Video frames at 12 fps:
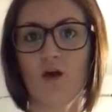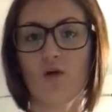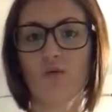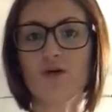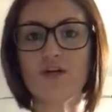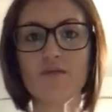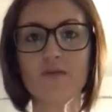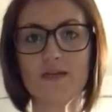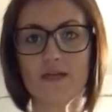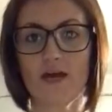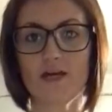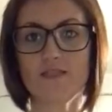Wouldn't it be
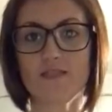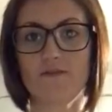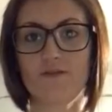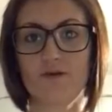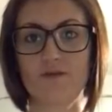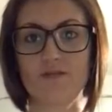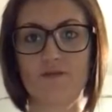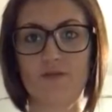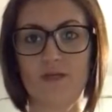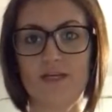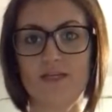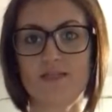nice if there was a
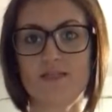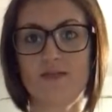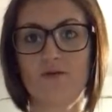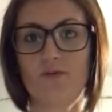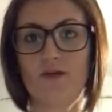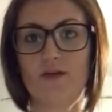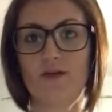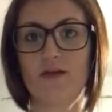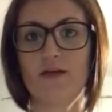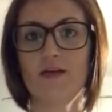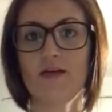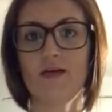place that we could
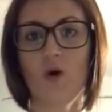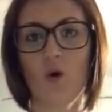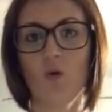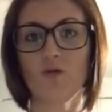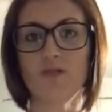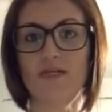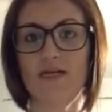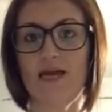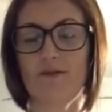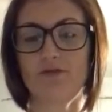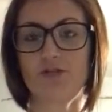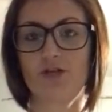hold and
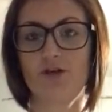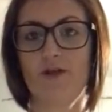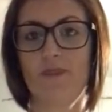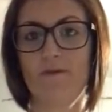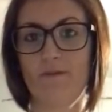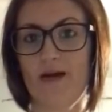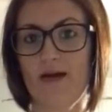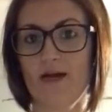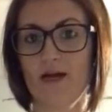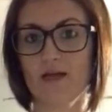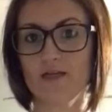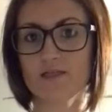capture the bad
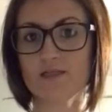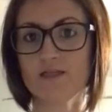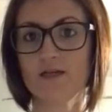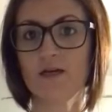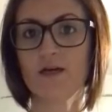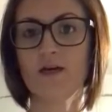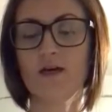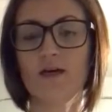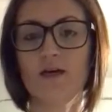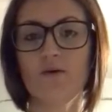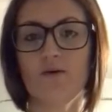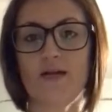guys?
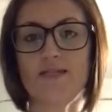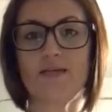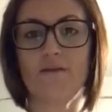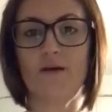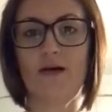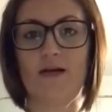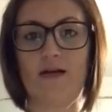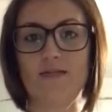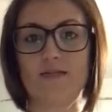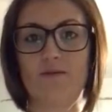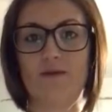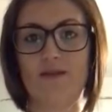When I say bad
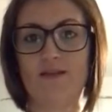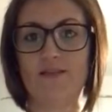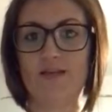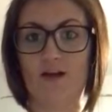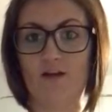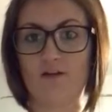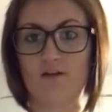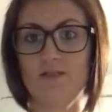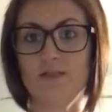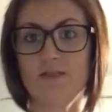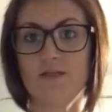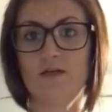guys, I mean the
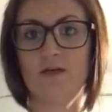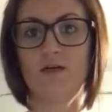terrorists.